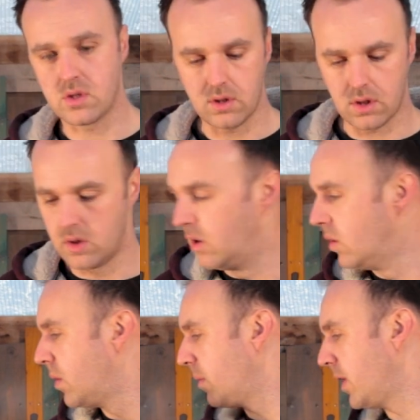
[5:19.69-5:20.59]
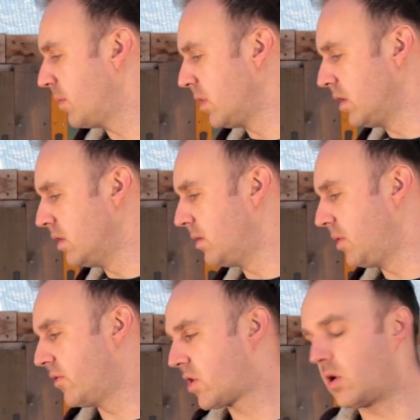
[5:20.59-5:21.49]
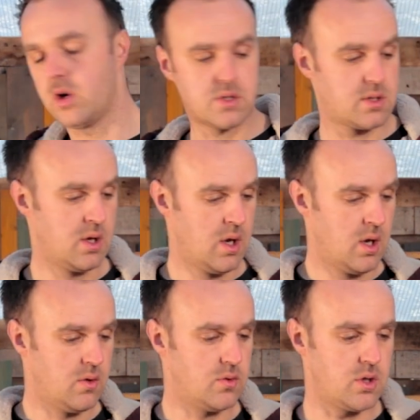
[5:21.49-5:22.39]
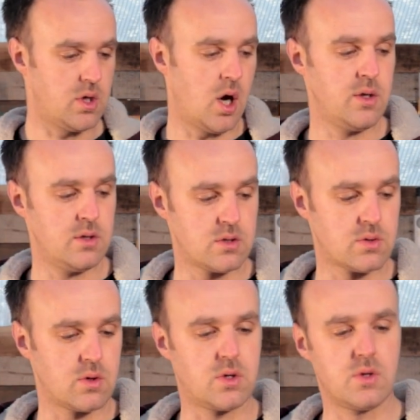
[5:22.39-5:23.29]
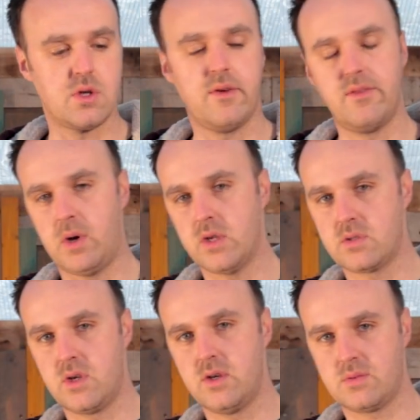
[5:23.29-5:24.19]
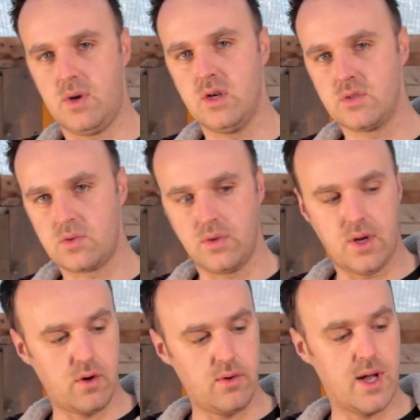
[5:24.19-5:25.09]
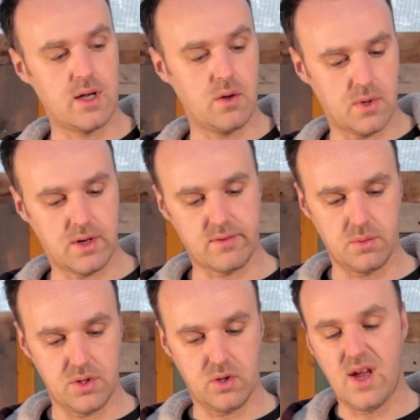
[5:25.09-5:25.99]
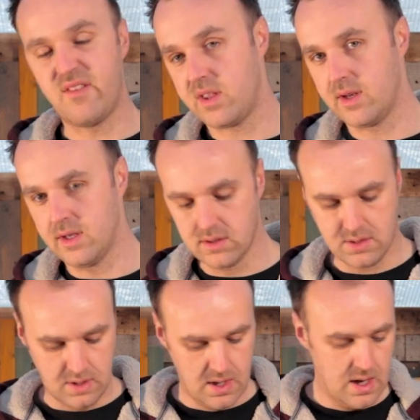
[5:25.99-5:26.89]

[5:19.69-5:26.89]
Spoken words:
is good to go. We will move across. We'll do the onions. We're going to toast off the buns now as well, so they're ready whenever we do everything else.